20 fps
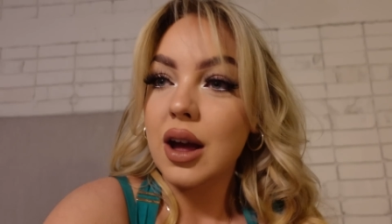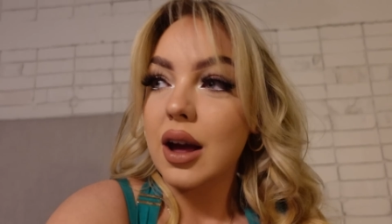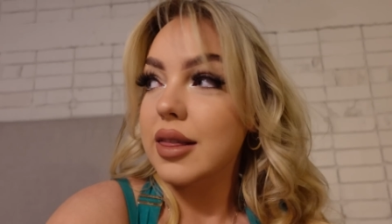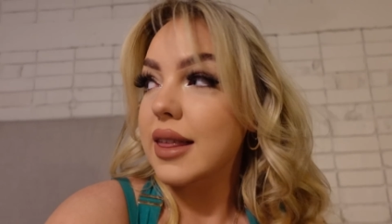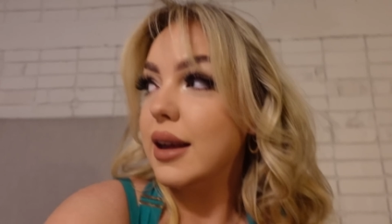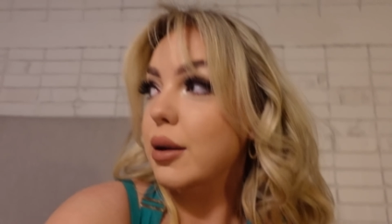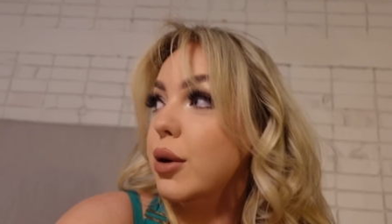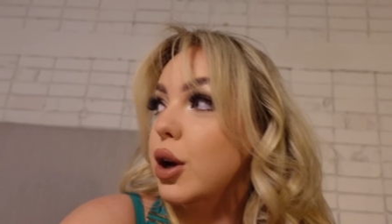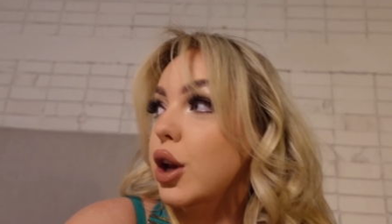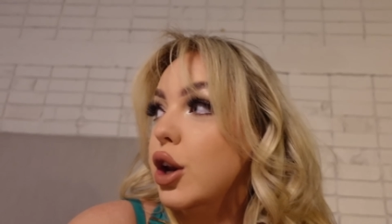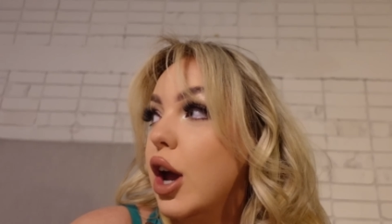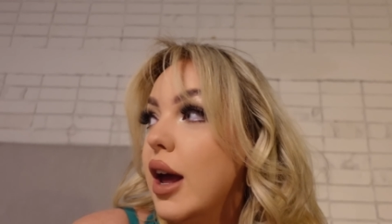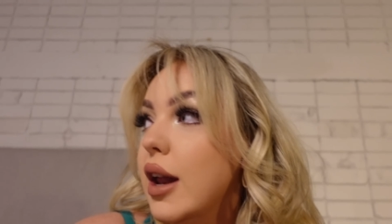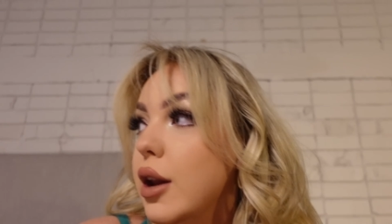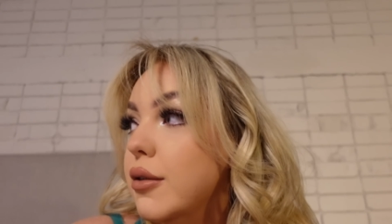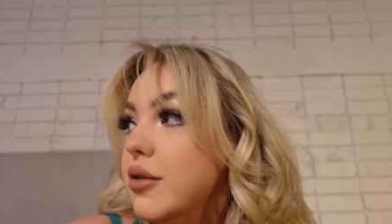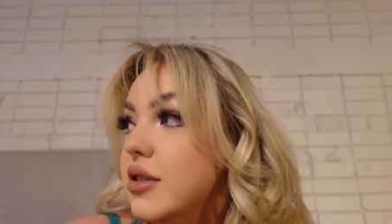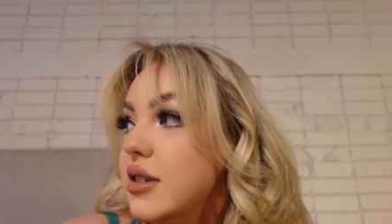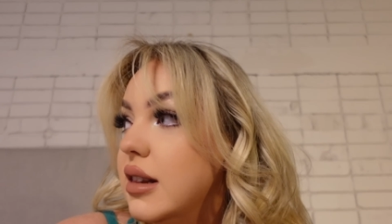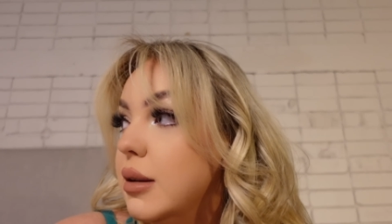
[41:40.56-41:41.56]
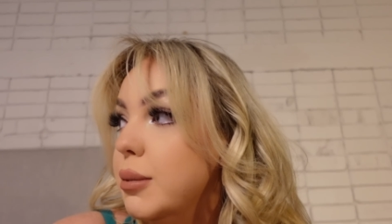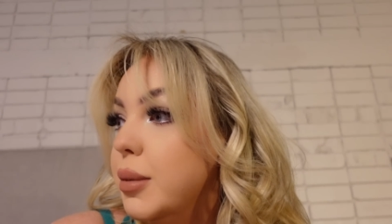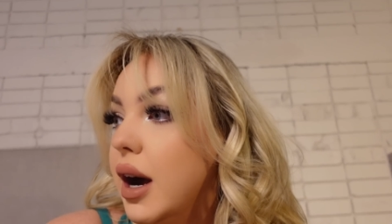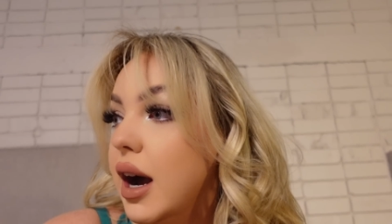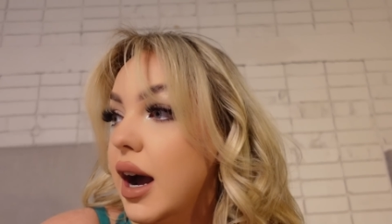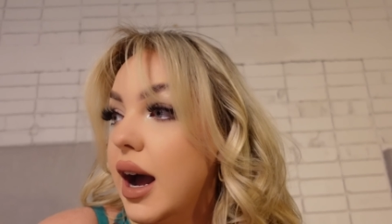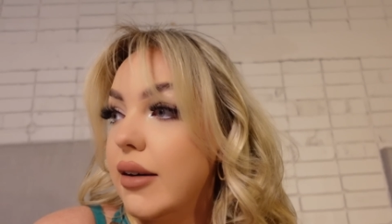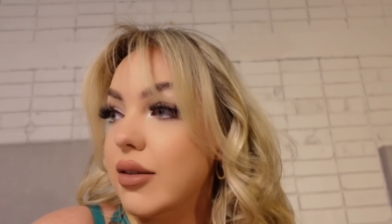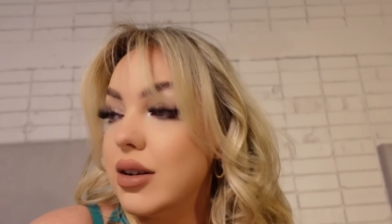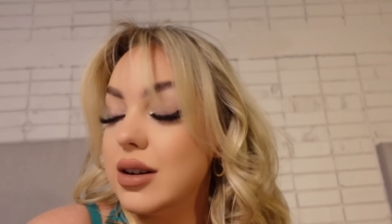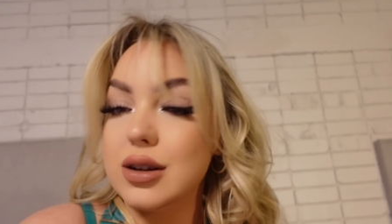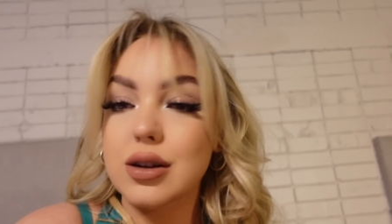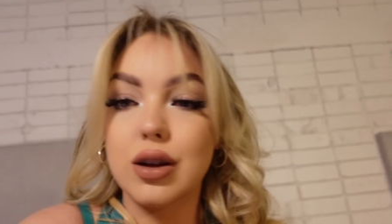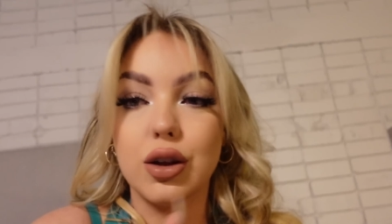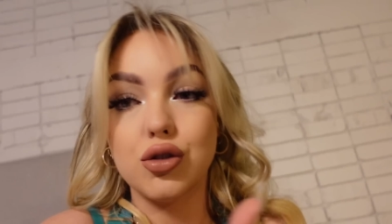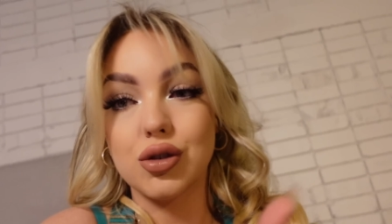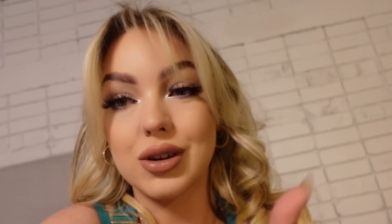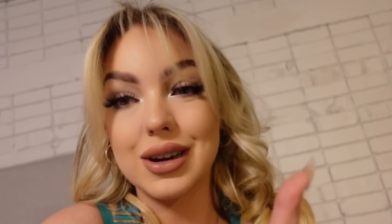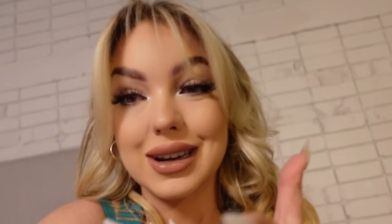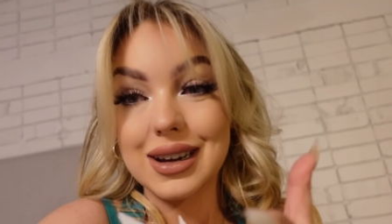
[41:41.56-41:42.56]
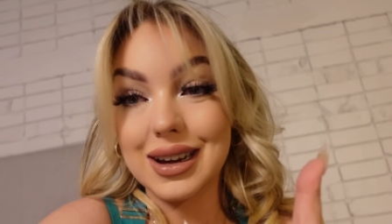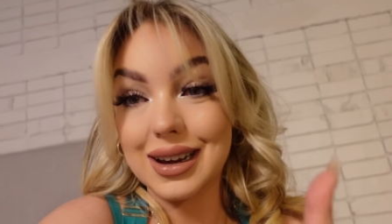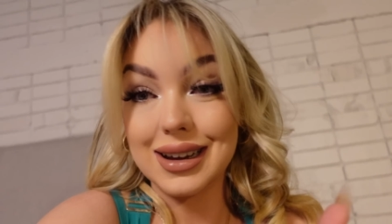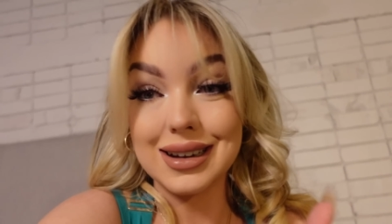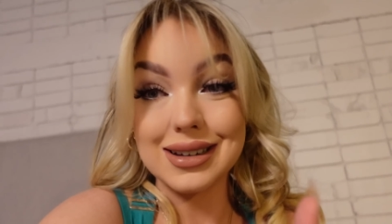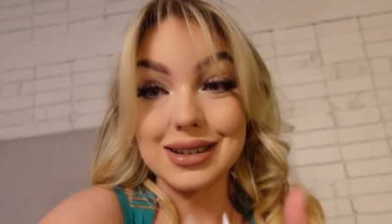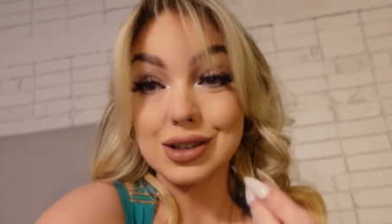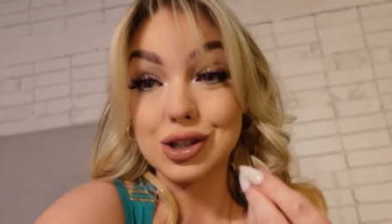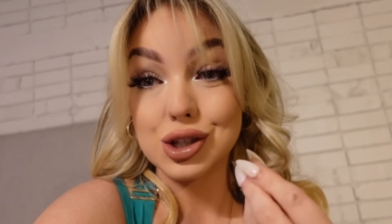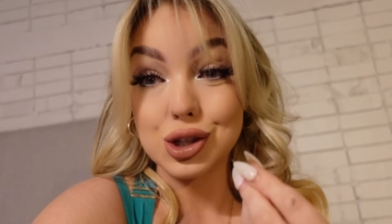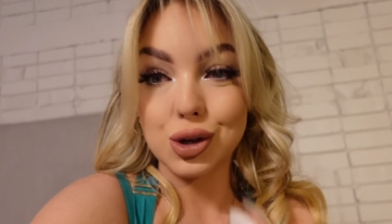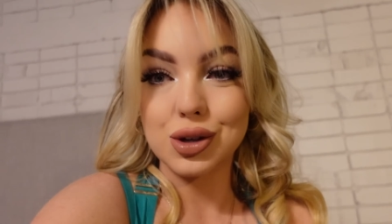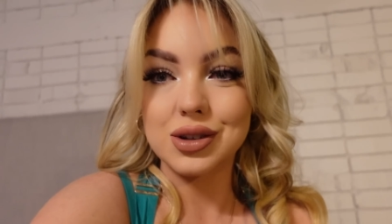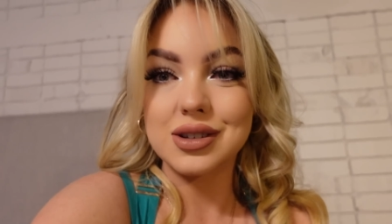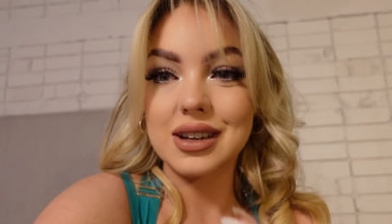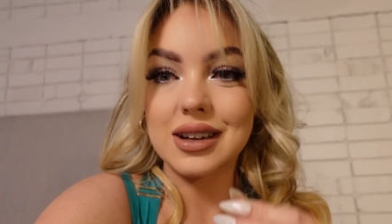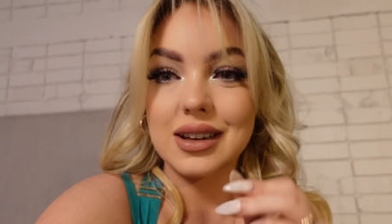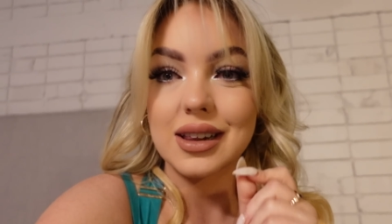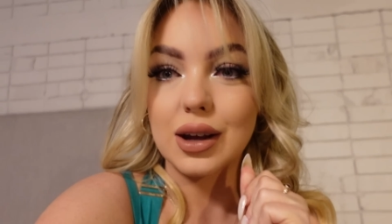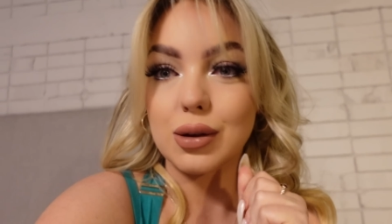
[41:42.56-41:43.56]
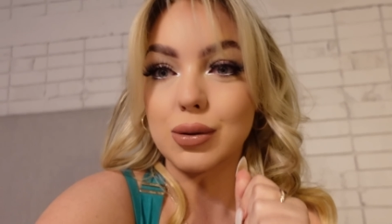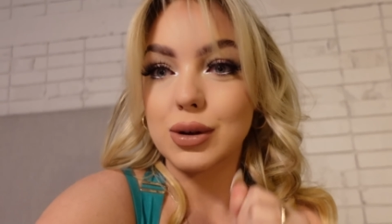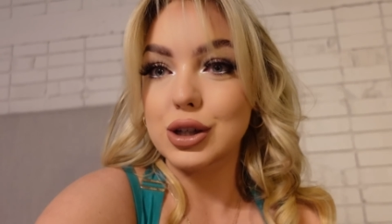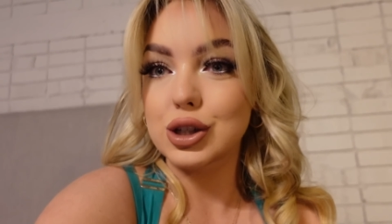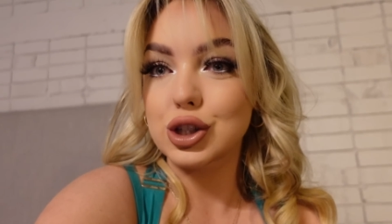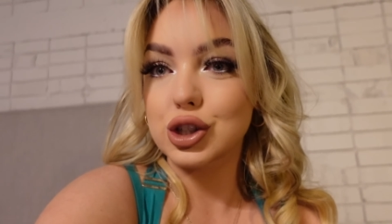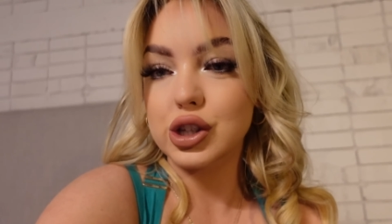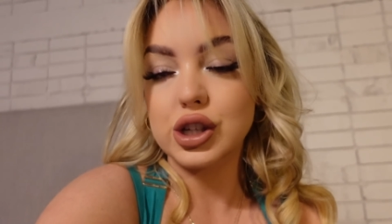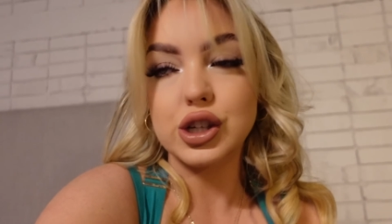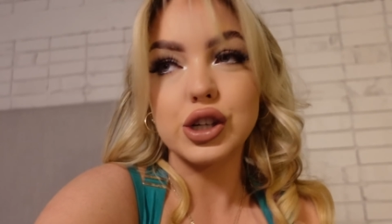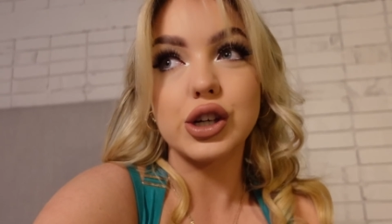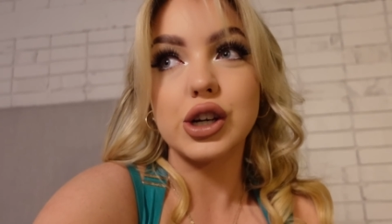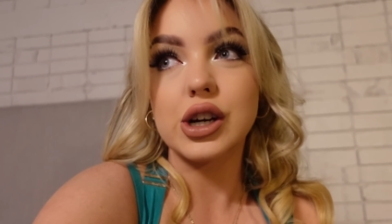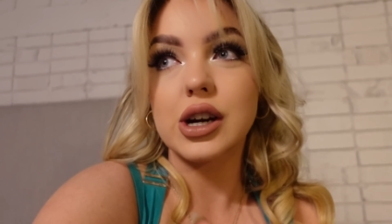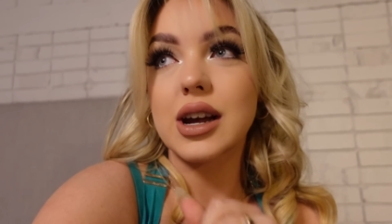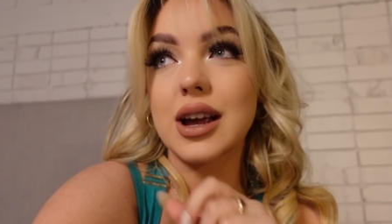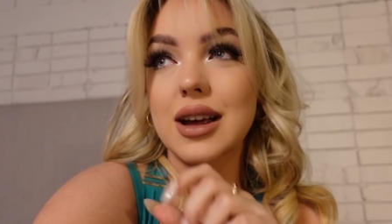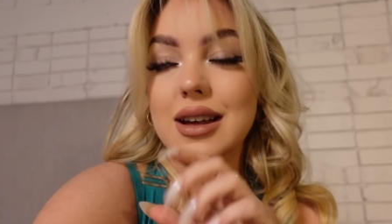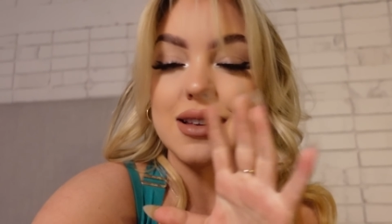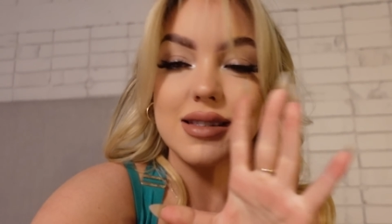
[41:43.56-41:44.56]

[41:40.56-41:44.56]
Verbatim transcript: I think we're gonna head over to the bar, have a, a, drink and a shot like we usually do.